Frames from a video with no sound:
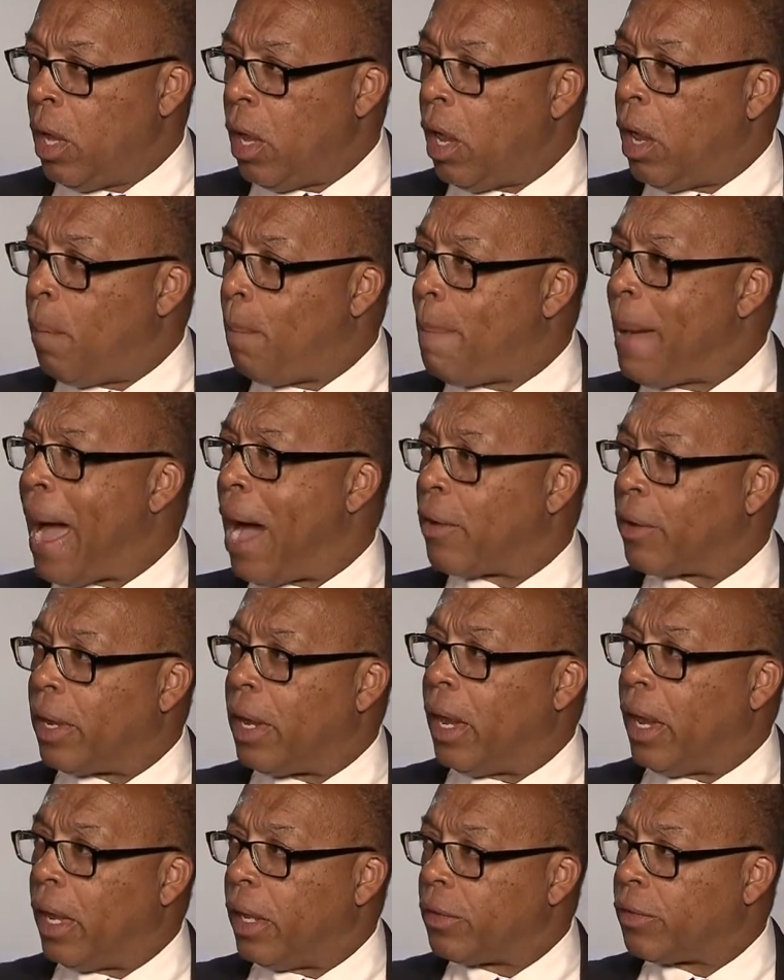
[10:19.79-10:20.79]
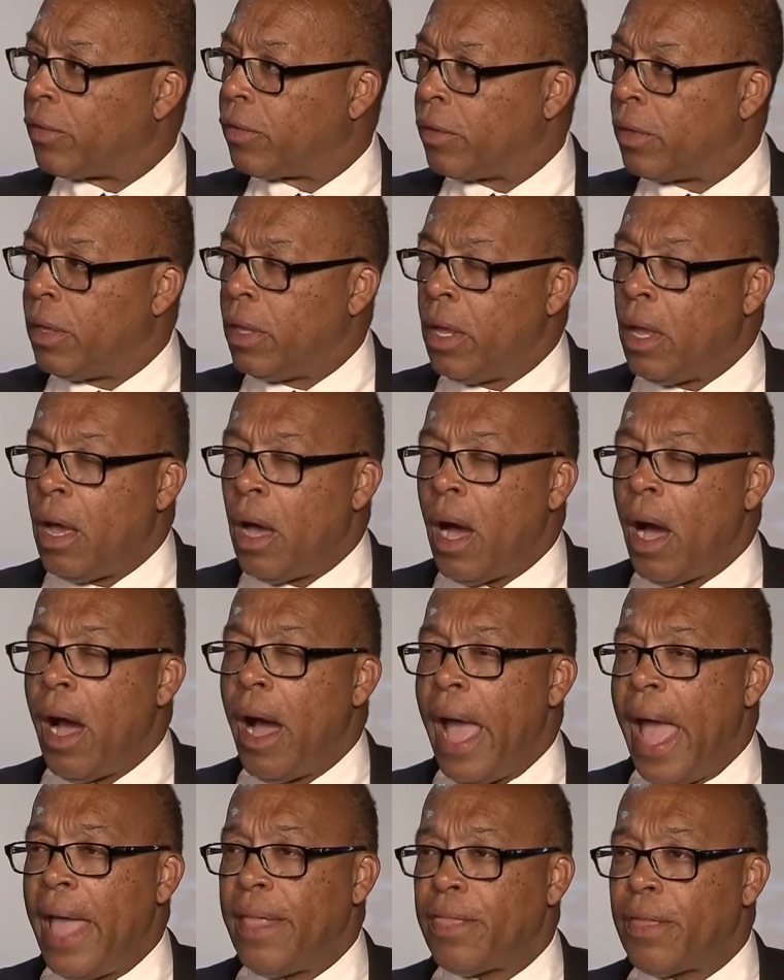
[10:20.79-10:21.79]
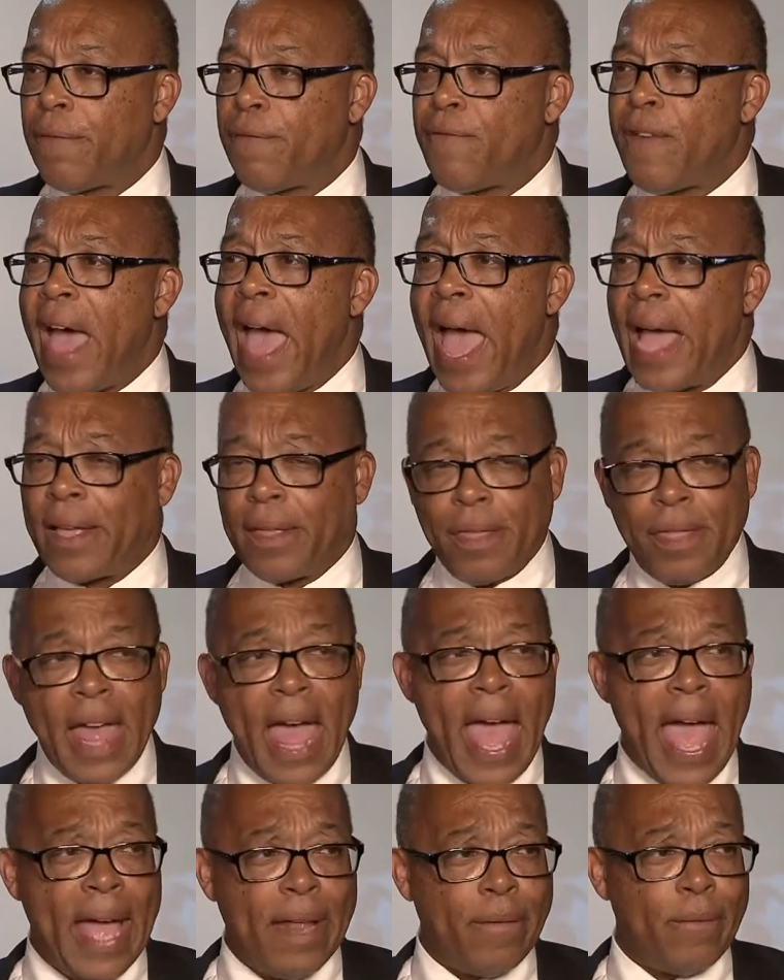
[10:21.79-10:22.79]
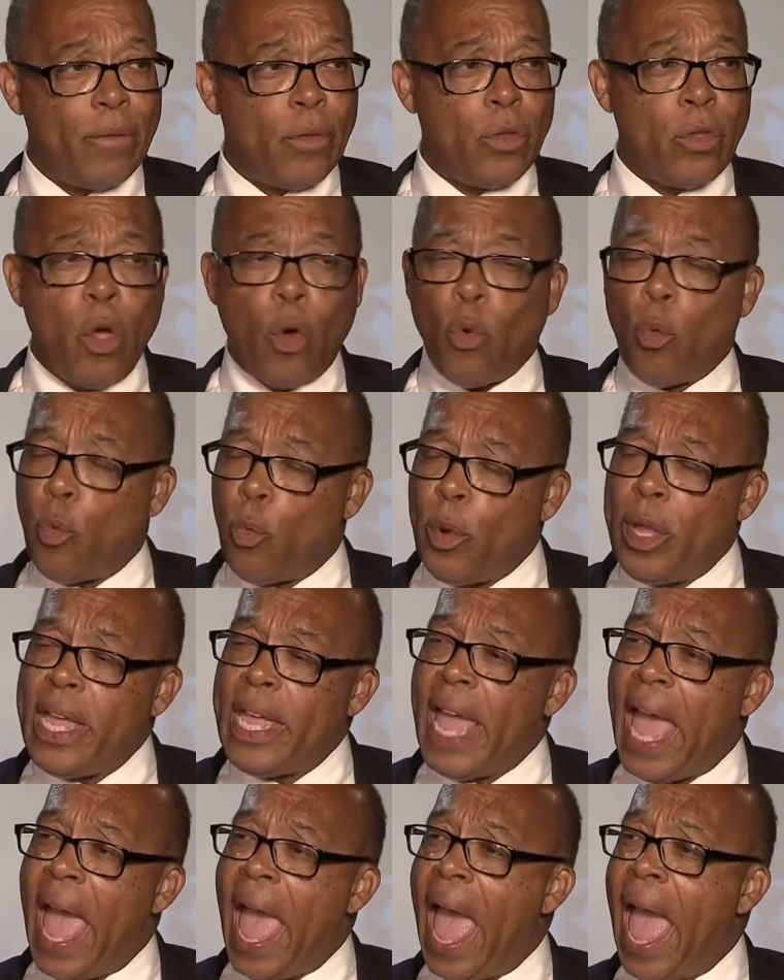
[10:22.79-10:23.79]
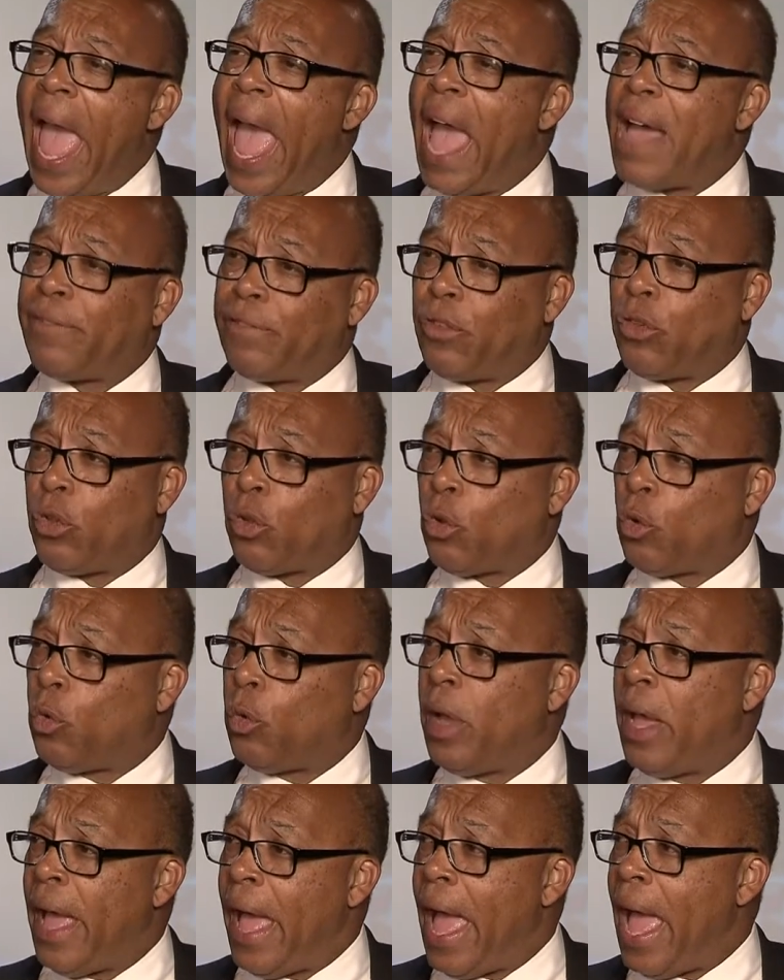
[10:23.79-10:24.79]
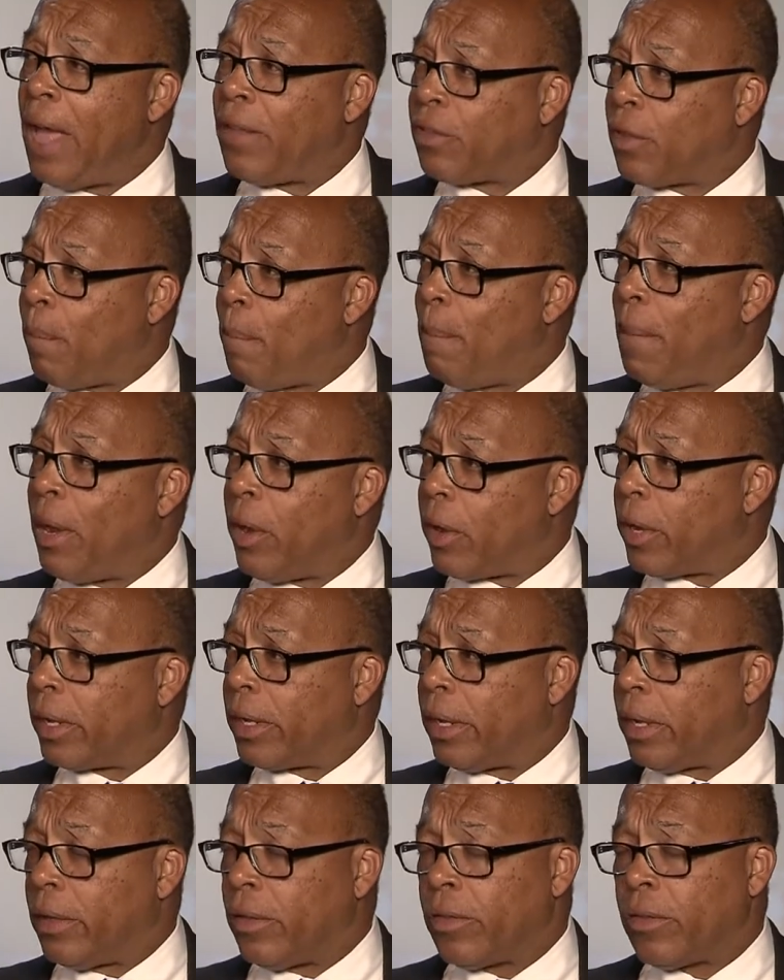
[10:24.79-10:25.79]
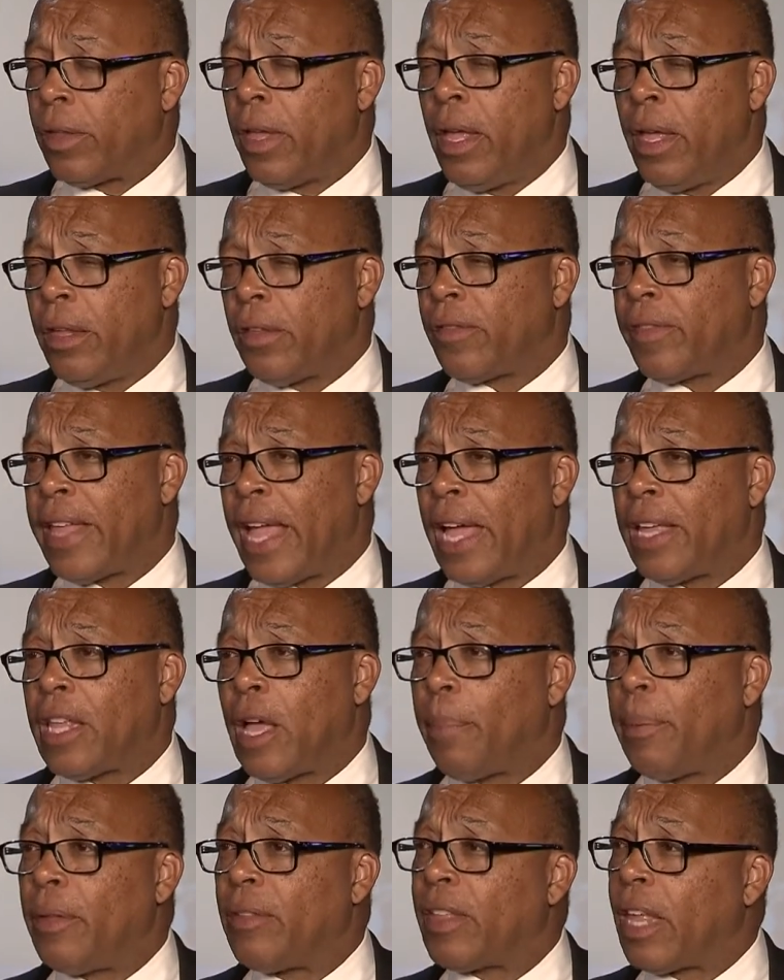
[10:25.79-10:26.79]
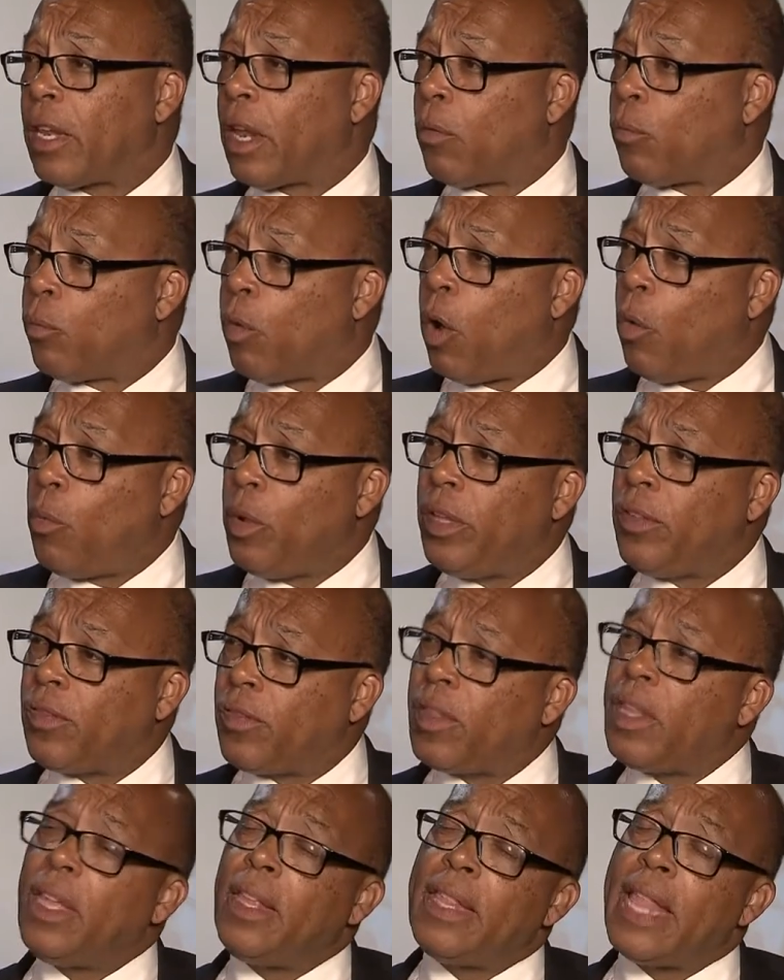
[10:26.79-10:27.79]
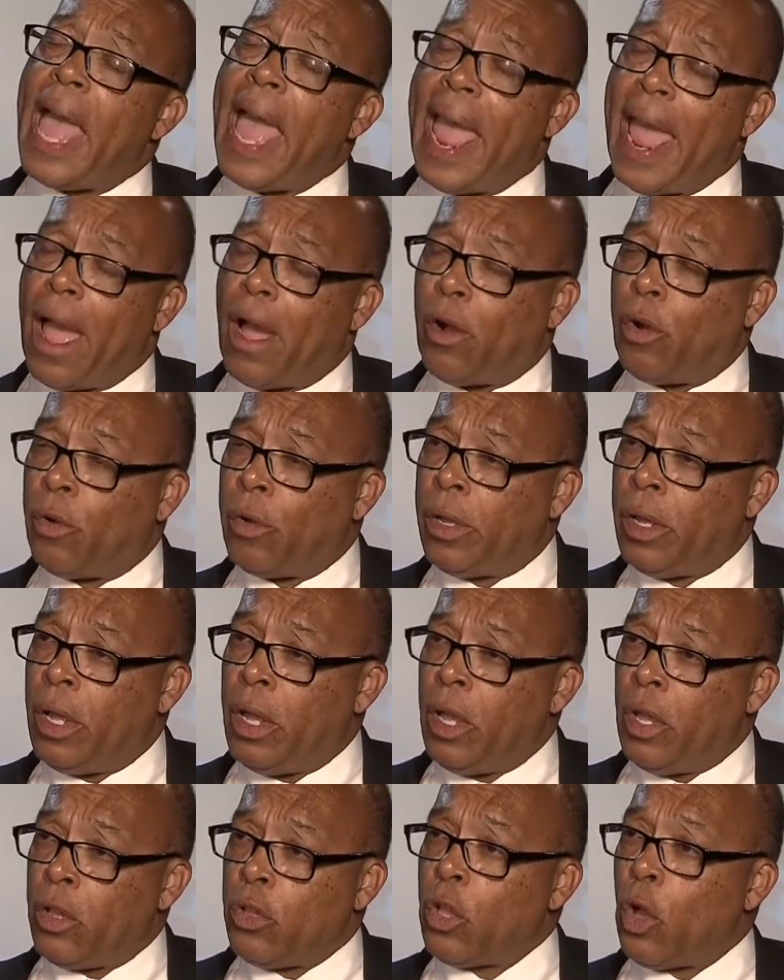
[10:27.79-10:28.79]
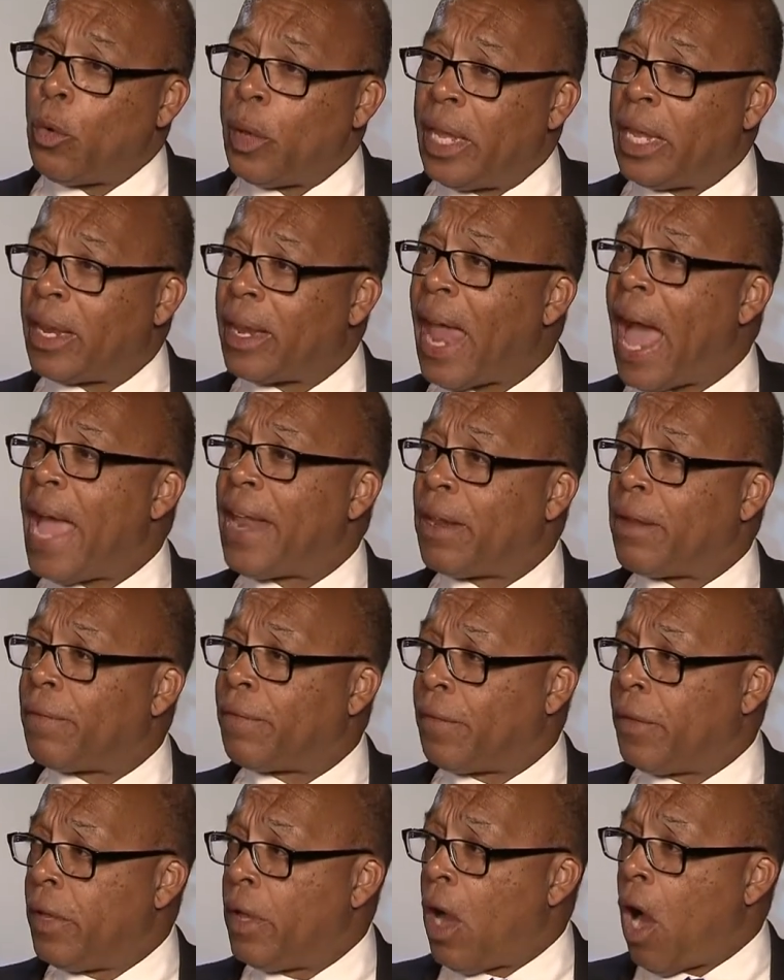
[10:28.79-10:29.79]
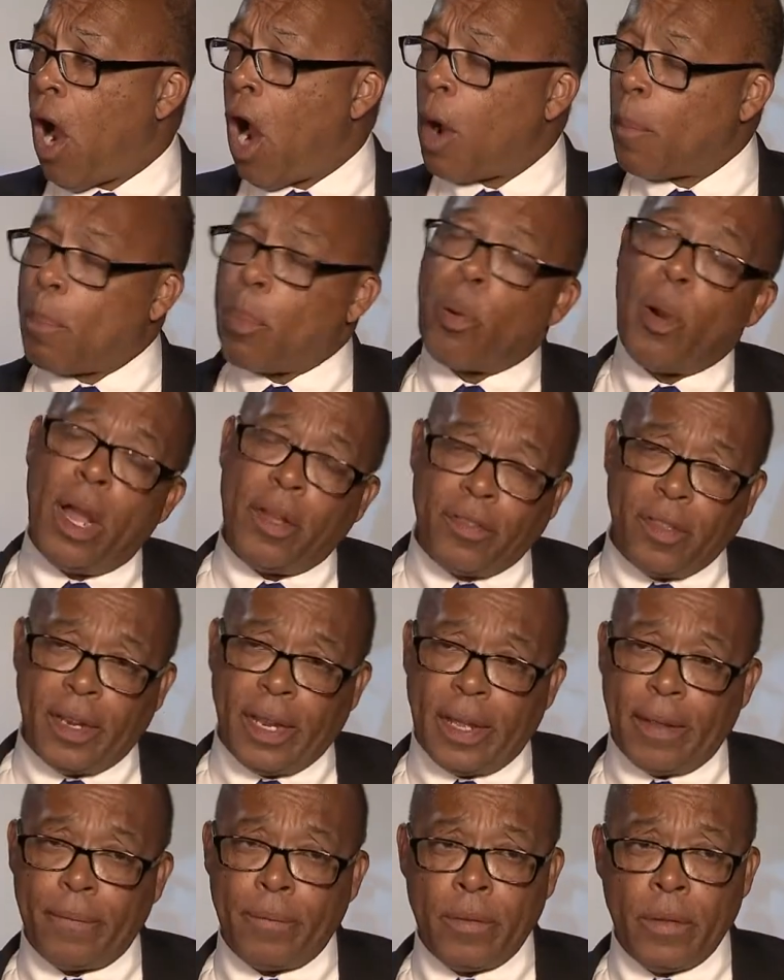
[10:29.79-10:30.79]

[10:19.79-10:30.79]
about us, uh, and the fact that you know, we have to, as Americans, stand up and say that what we see now, you know, in light of our president,